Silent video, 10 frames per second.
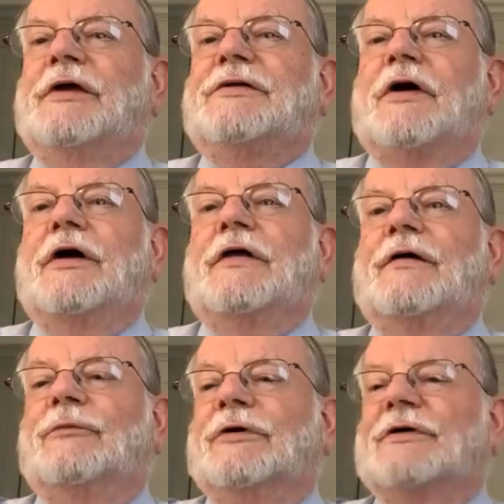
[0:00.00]
Terry. That
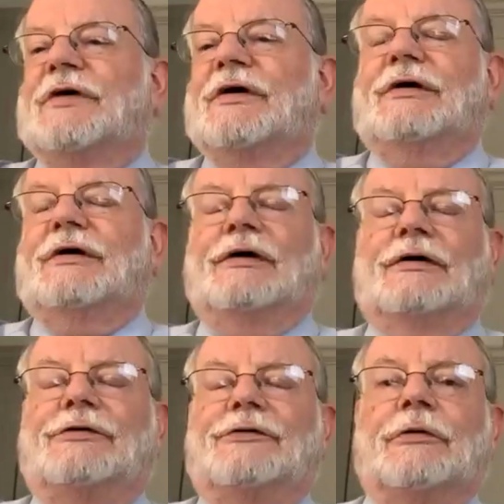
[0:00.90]
was a,
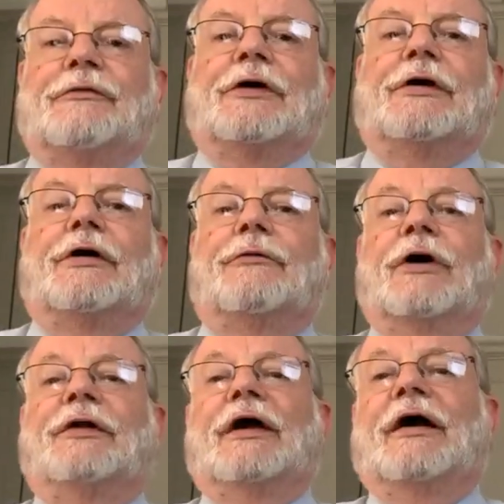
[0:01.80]
uh, a terrific uh,
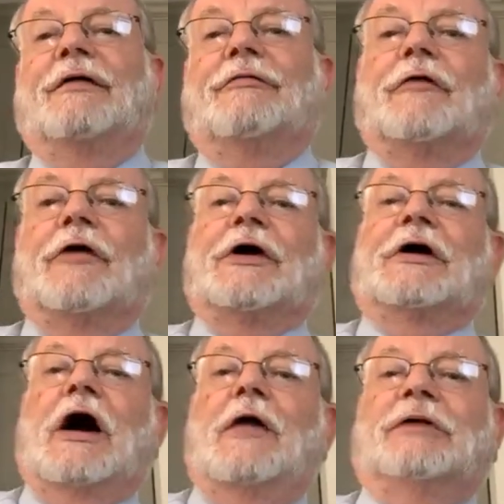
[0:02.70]
rundown of a very
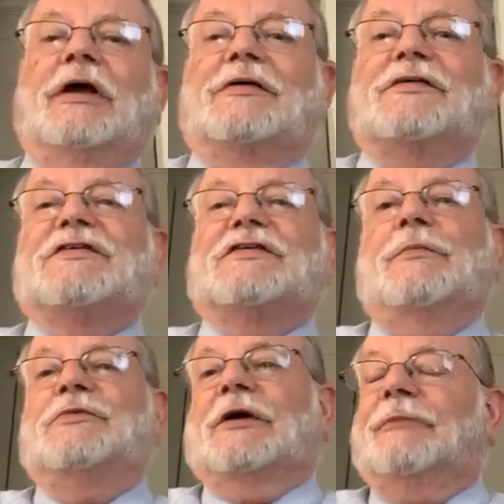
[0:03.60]
complex
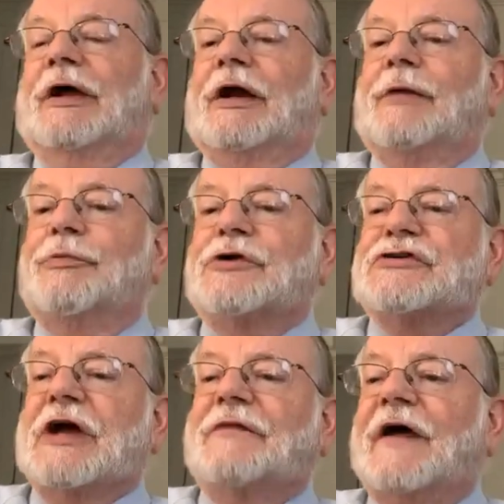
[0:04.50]
subject, and I
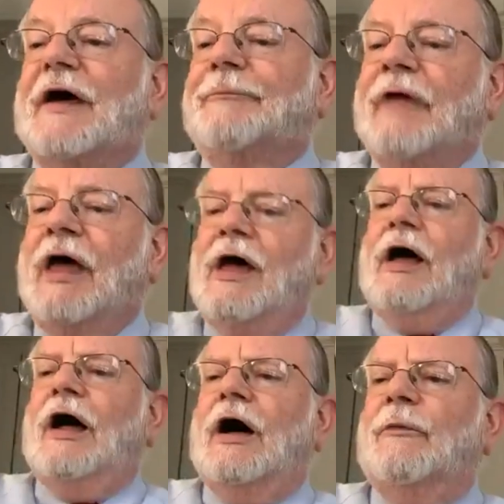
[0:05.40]
appreciate that.
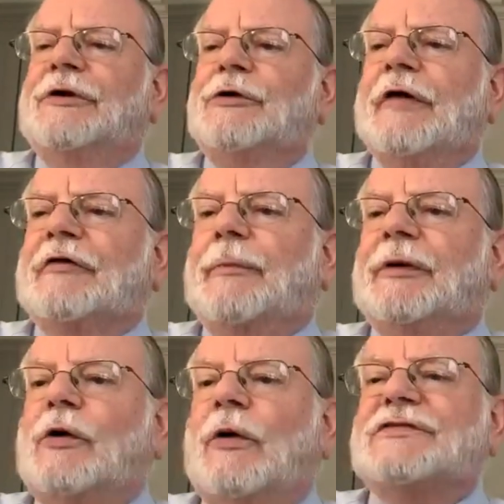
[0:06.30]
Uh, we do have a couple
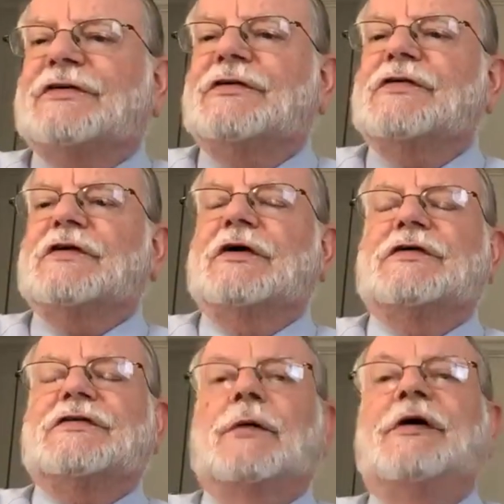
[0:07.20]
of questions, uh,
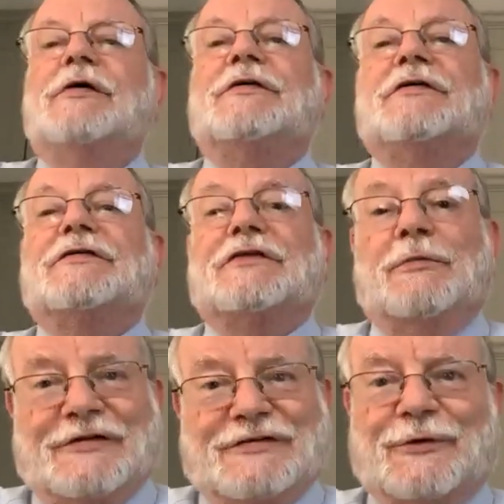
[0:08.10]
some easy, some
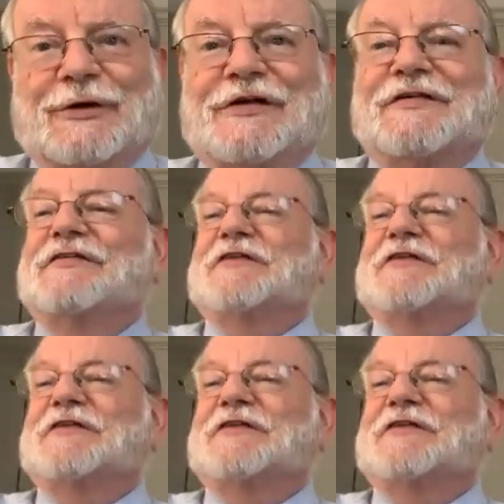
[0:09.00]
not so easy.